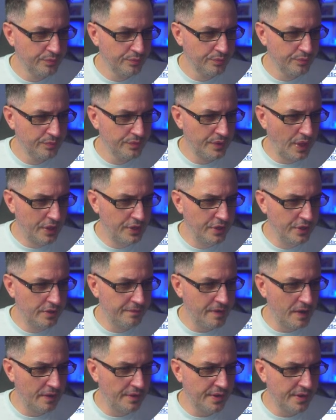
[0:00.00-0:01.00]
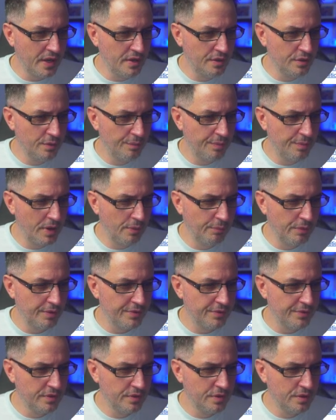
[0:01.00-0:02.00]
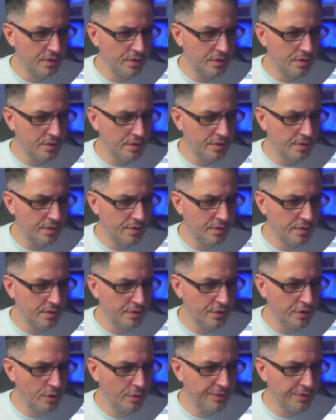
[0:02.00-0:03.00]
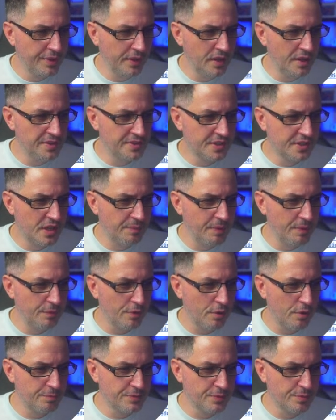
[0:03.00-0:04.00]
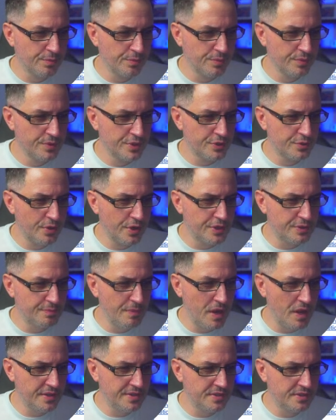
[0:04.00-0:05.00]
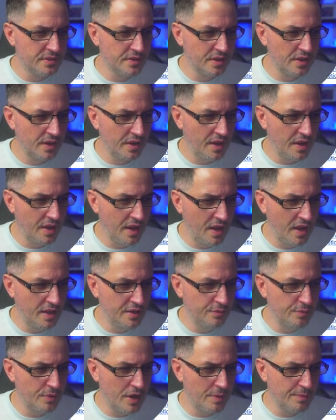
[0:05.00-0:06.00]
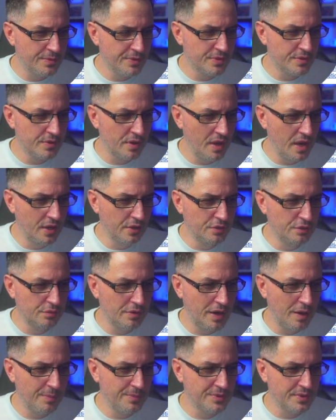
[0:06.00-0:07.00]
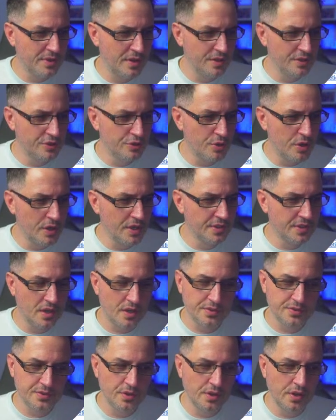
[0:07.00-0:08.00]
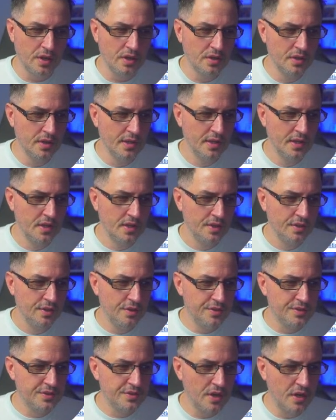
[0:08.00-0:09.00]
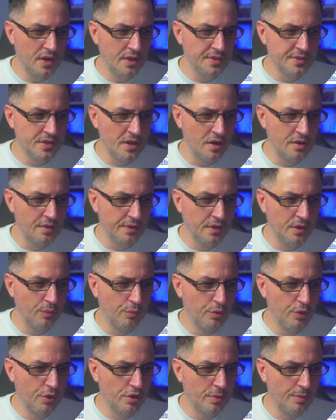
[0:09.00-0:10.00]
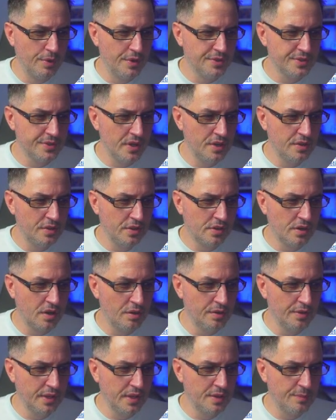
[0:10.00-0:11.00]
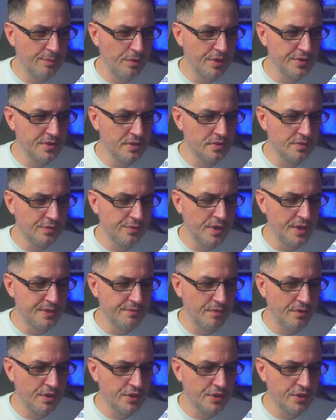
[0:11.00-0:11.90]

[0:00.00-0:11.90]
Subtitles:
that you could validate your brand with. You're thinking skipping ropes, stretch mats, hand wraps, ankle wraps, and training towels. Okay. Your site is currently on WooCommerce and you're currently in the process of transferring to